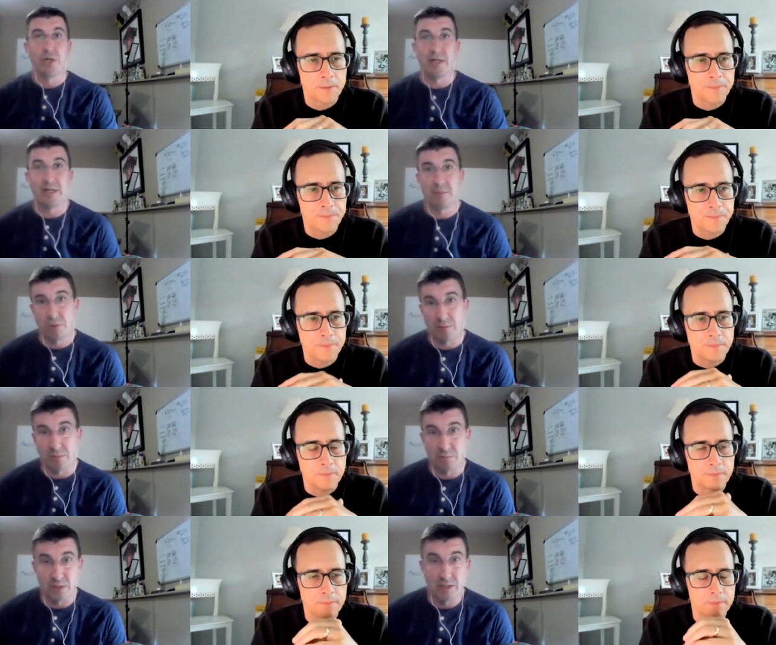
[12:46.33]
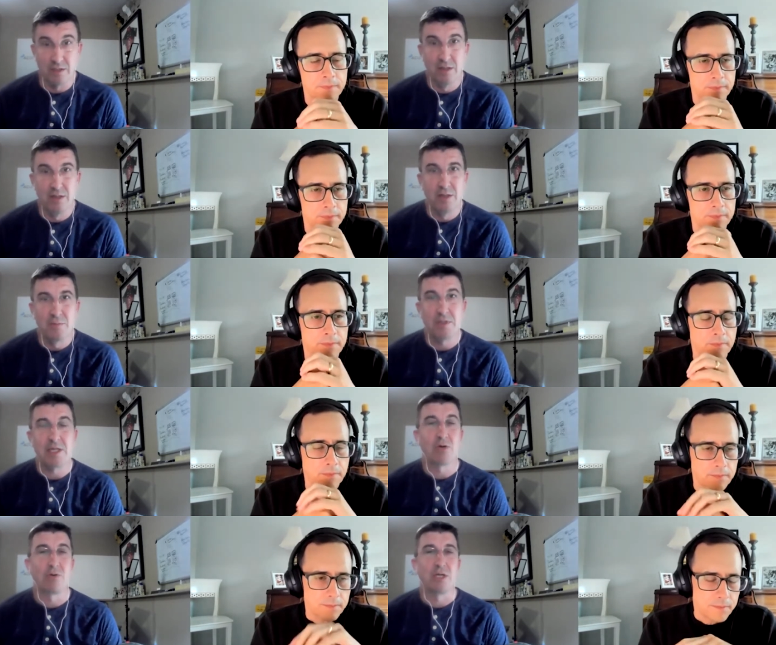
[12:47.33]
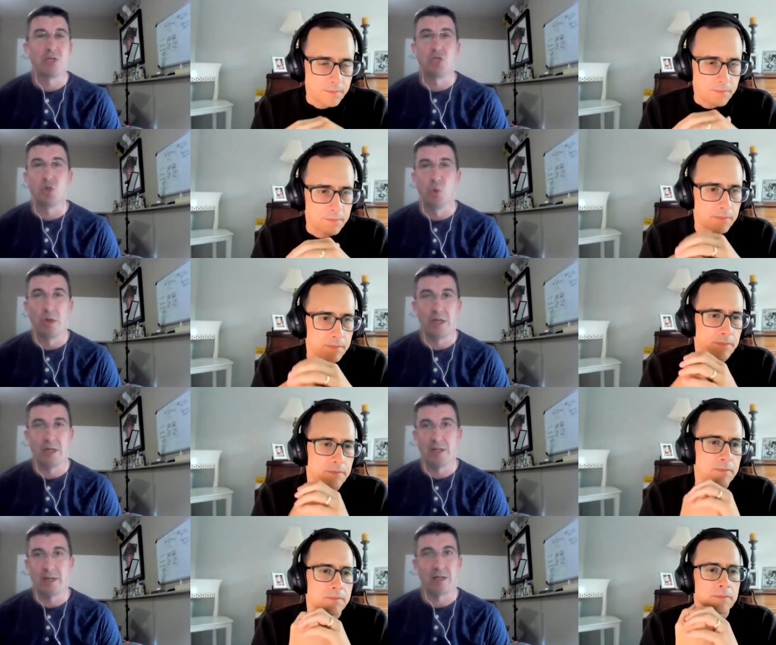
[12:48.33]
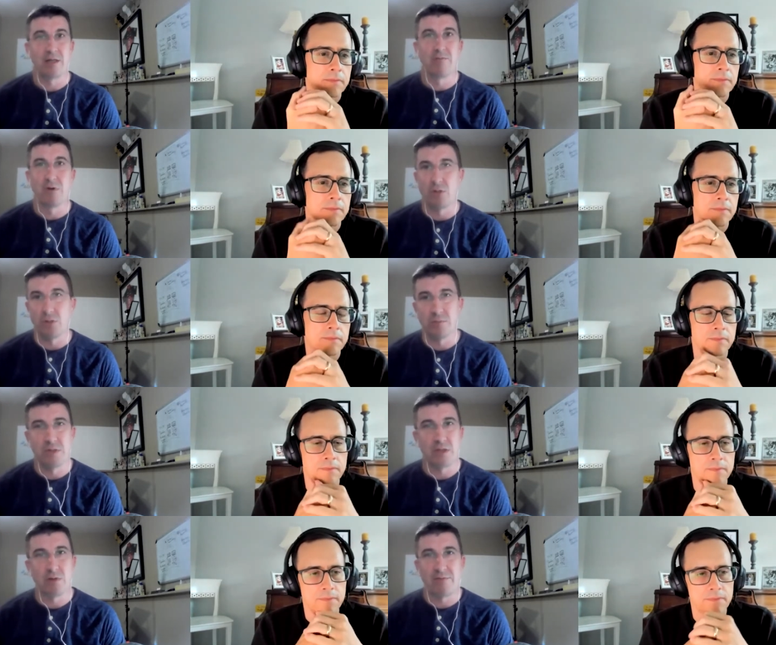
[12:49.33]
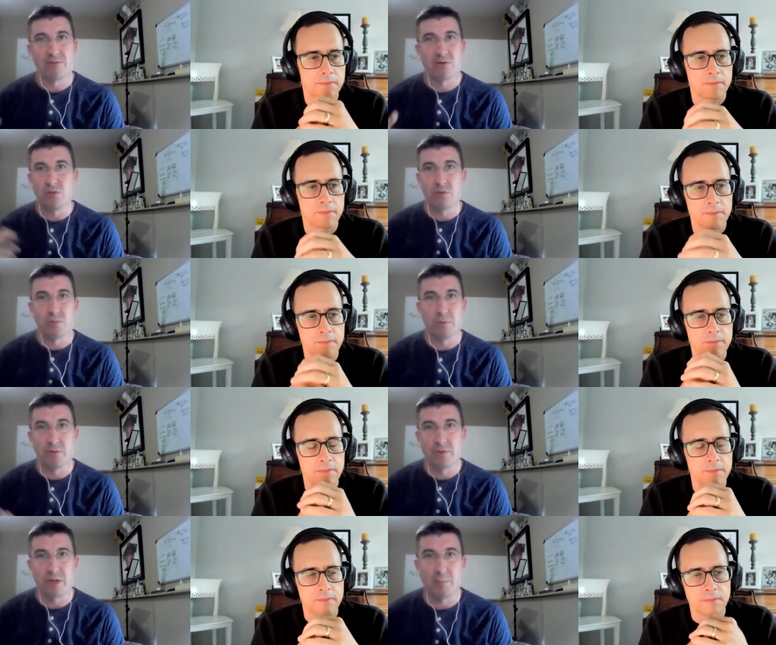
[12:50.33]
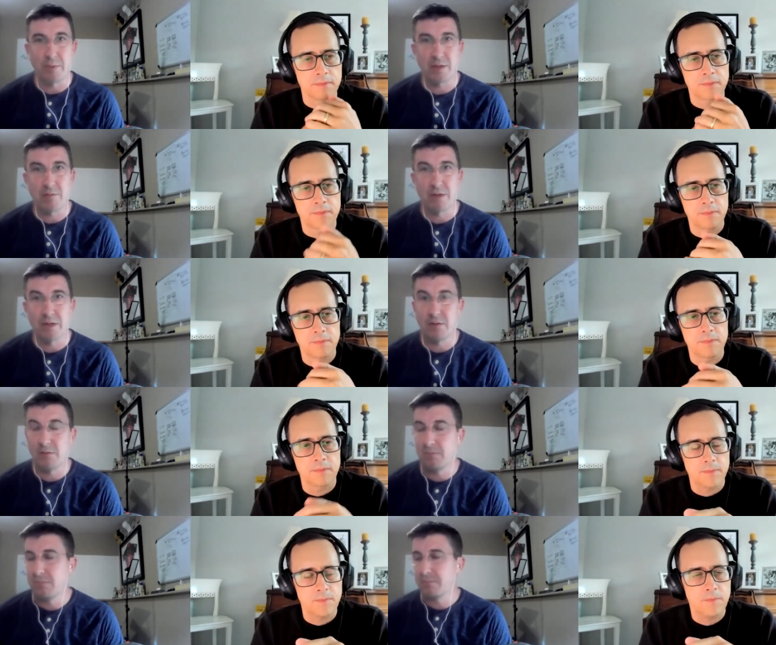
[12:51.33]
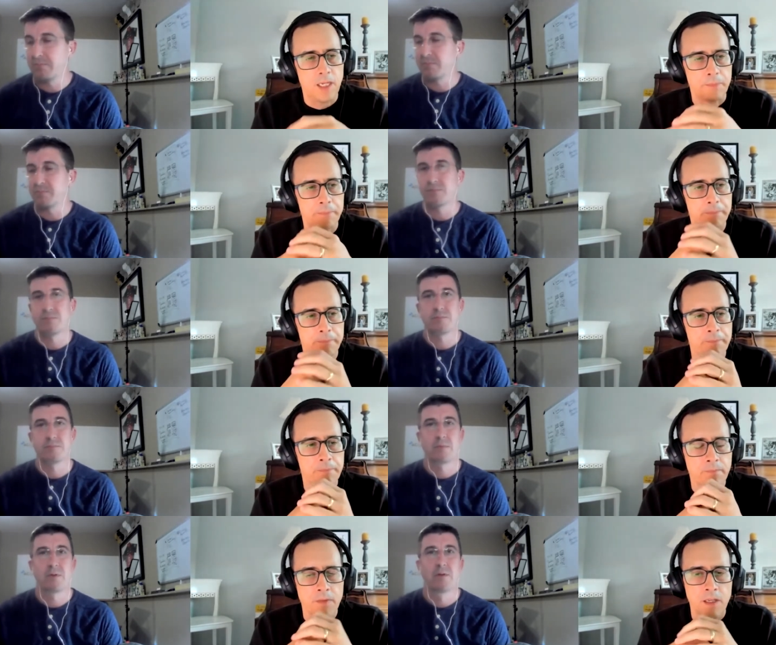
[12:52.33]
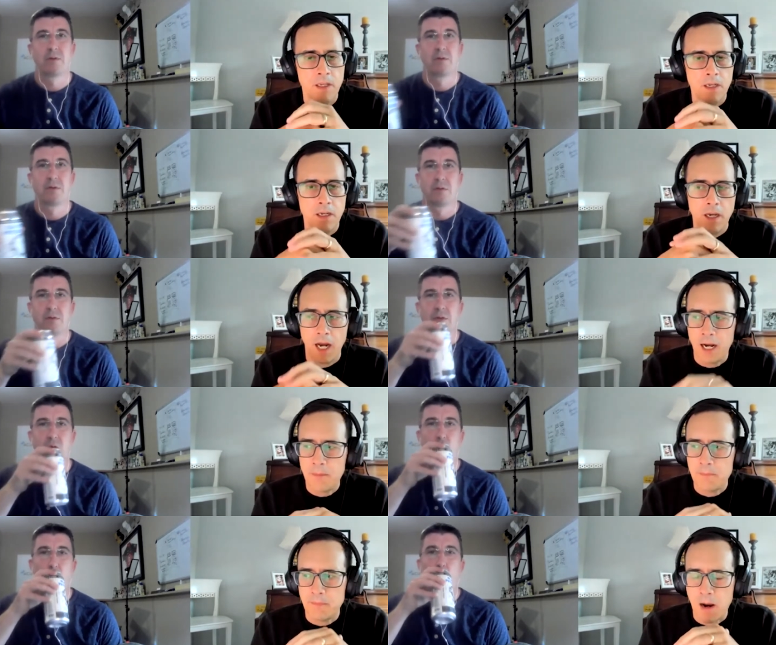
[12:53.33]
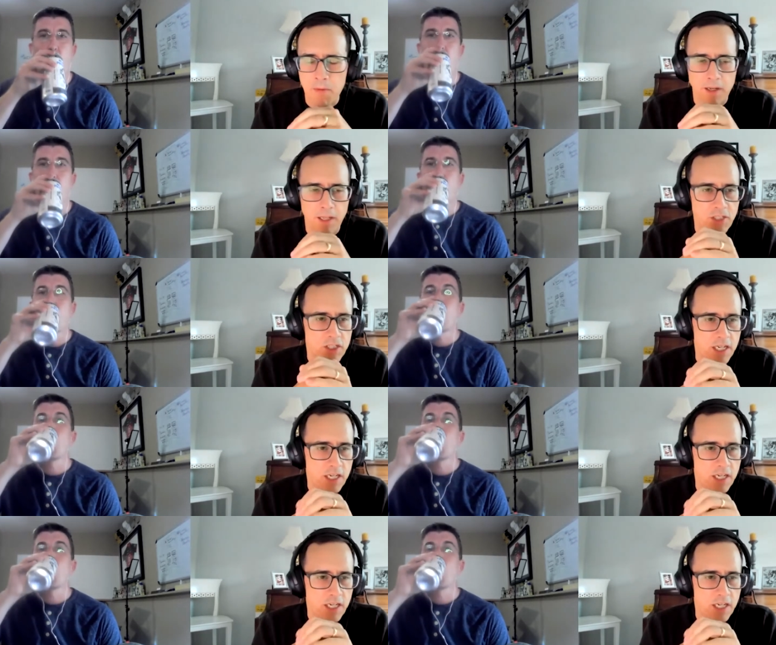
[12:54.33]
Speaker 1: at it probably, but they don't enjoy like the volume that you would have to do to build a company, right?
Speaker 2: Yeah. Um, I'm going to let you take